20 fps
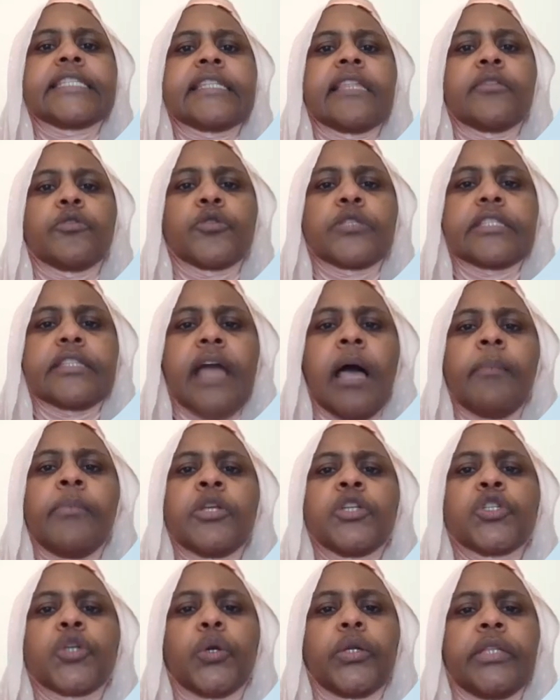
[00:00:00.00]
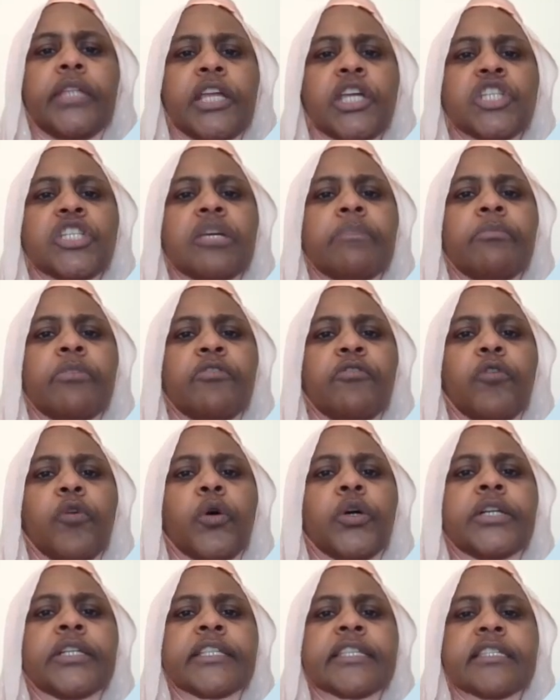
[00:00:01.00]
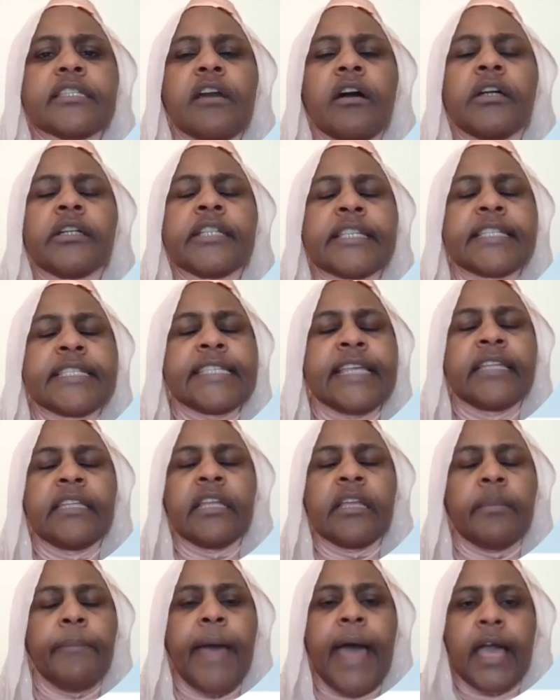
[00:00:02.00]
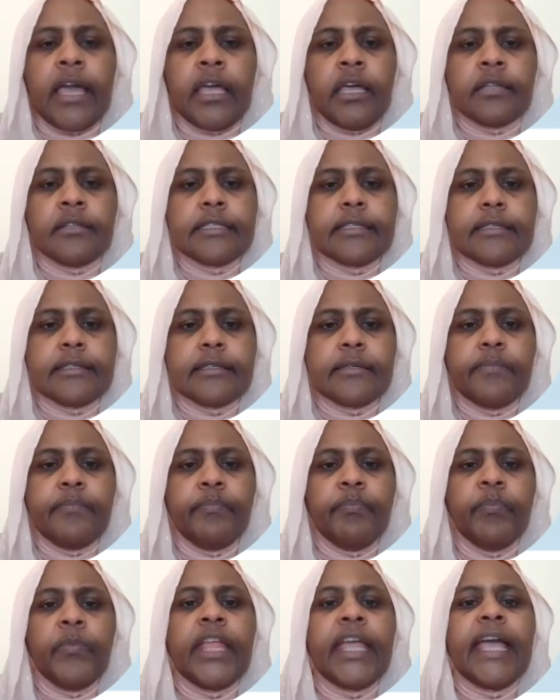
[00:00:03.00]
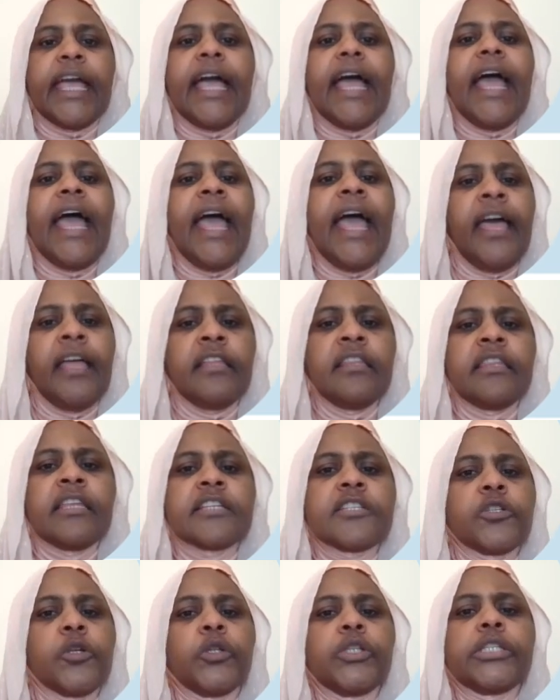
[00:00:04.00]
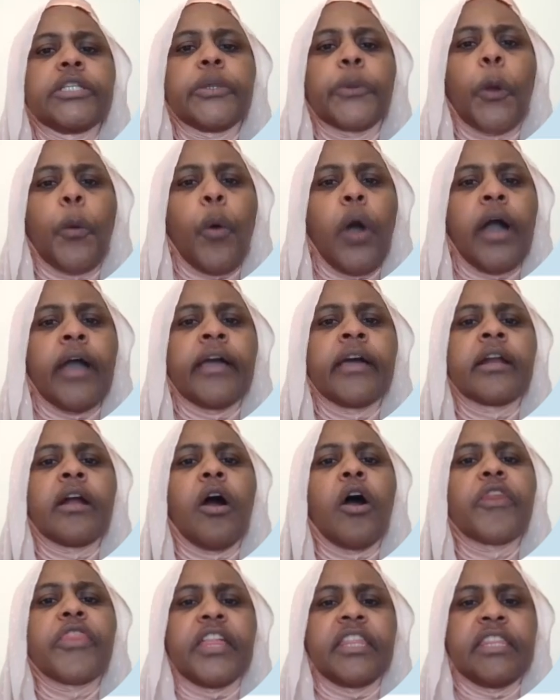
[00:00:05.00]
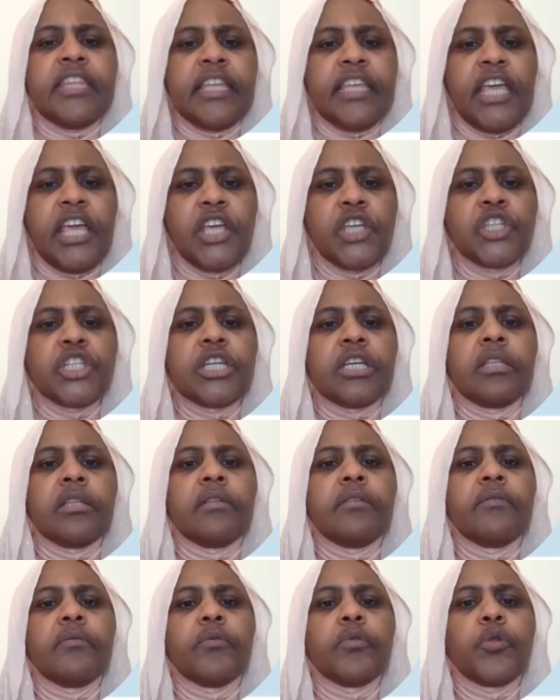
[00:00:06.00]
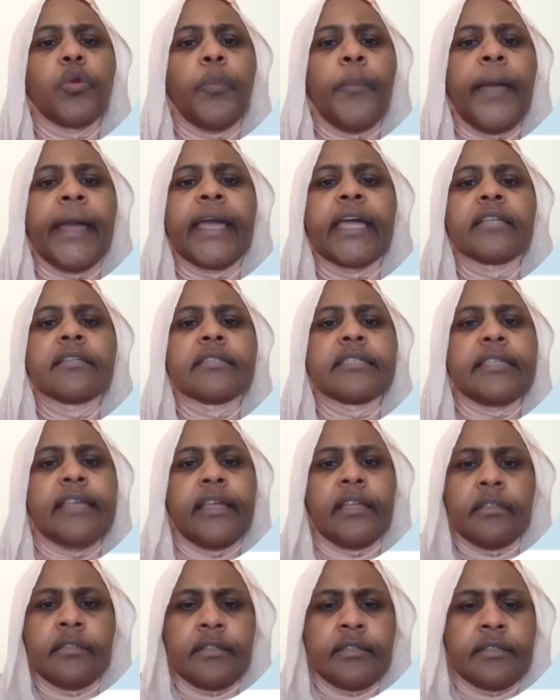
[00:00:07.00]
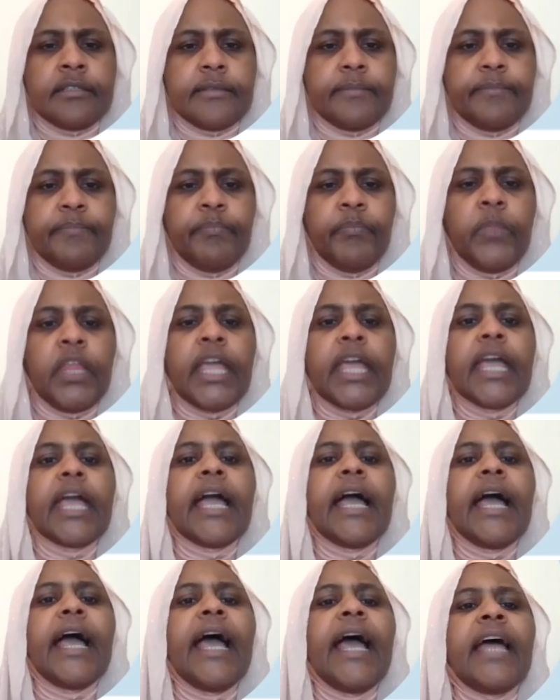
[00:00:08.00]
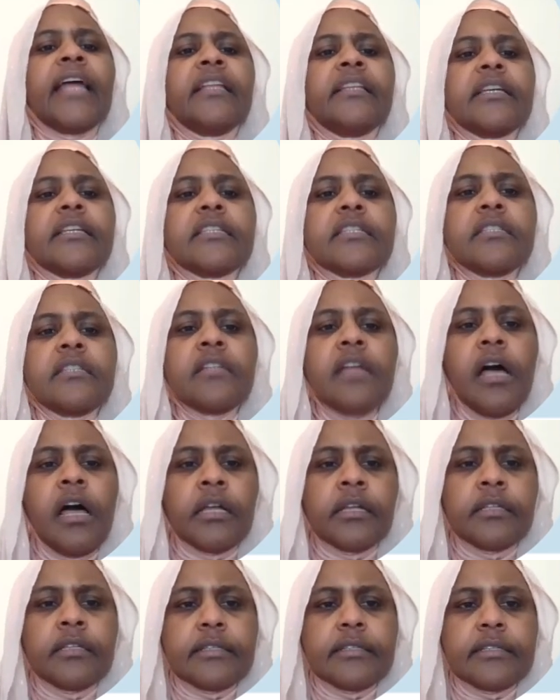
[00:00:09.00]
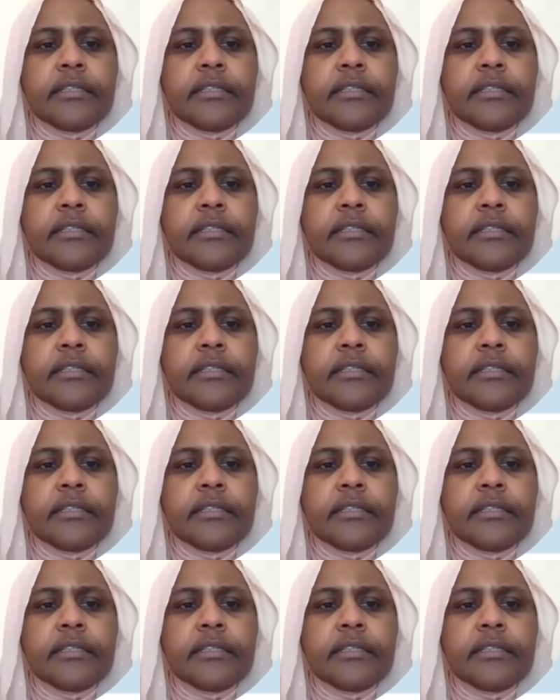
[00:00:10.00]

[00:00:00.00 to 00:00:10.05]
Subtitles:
to establish connection before starting sending packets and does not require authentication to packets sent and does not